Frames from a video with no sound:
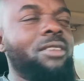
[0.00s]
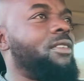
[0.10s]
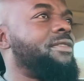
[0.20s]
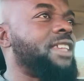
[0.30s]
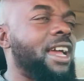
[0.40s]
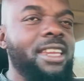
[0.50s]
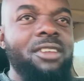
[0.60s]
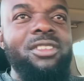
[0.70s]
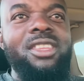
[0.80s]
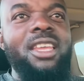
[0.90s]
We've signed
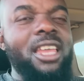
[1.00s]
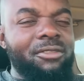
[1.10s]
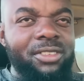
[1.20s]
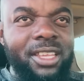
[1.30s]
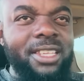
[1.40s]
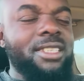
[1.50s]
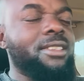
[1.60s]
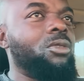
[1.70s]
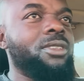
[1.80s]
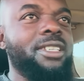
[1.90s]
everything. Everything is
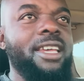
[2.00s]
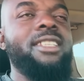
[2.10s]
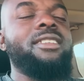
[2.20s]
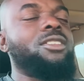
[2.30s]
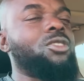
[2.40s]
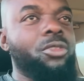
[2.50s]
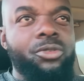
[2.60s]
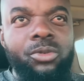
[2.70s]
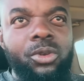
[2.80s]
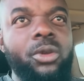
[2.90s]
all set. It's gone
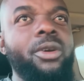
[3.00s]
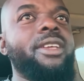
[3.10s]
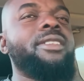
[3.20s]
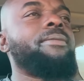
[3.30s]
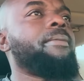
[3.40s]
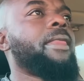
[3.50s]
through the lawyers.